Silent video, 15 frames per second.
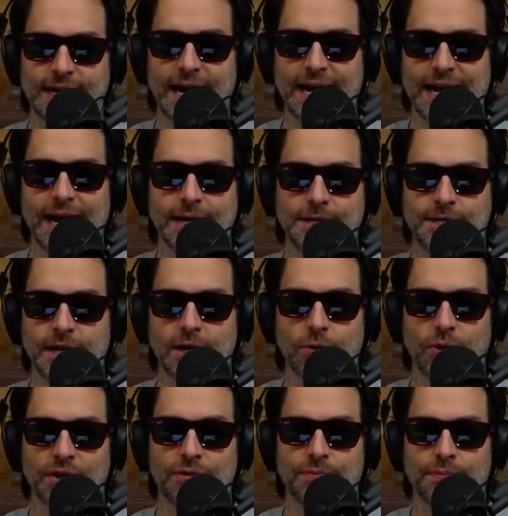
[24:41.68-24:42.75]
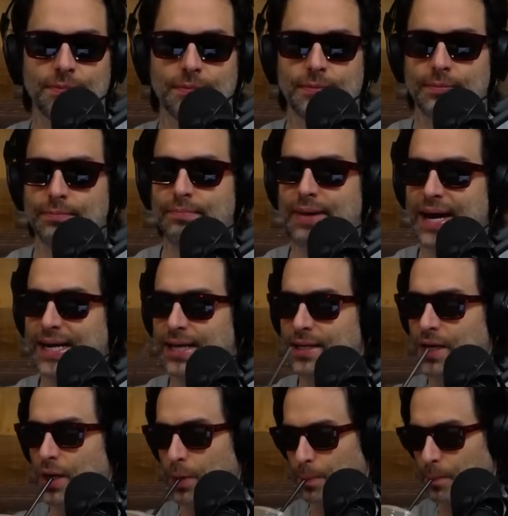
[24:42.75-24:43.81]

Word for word: i had dinner with megan